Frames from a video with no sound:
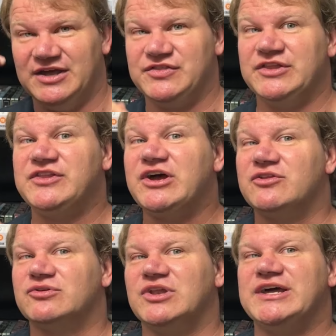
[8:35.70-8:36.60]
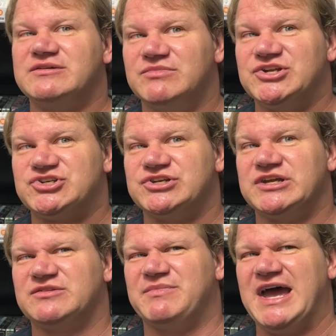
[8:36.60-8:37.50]
And then the other lady
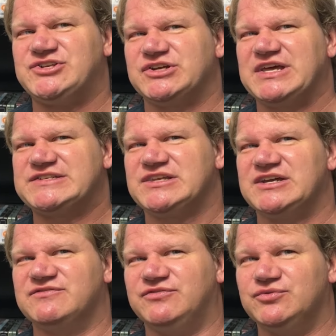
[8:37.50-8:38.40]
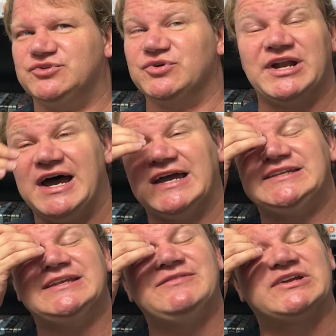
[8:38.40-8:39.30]
mentioning magic, that's like voodoo. And I
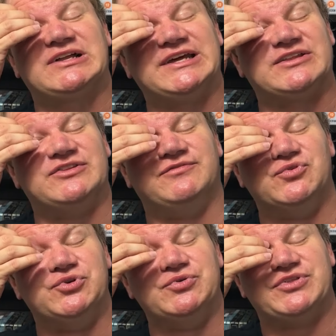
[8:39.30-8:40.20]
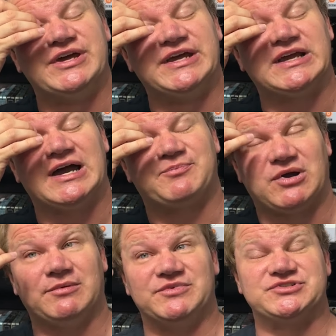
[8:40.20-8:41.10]
didn't even click the voodoo thing. I
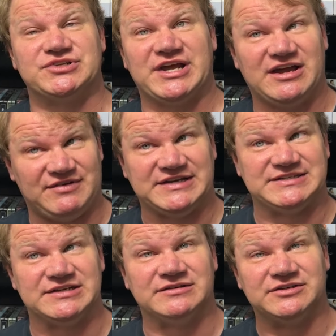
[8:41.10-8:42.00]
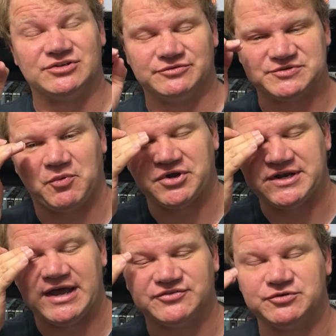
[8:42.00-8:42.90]
probably should have. I didn't until it was
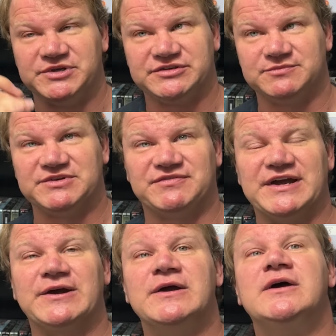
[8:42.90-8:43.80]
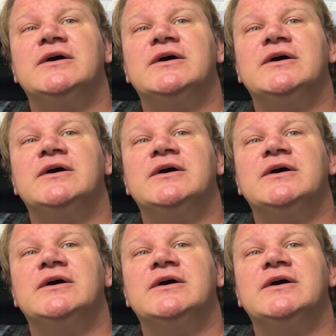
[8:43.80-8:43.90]
pointed out to me, to be fair.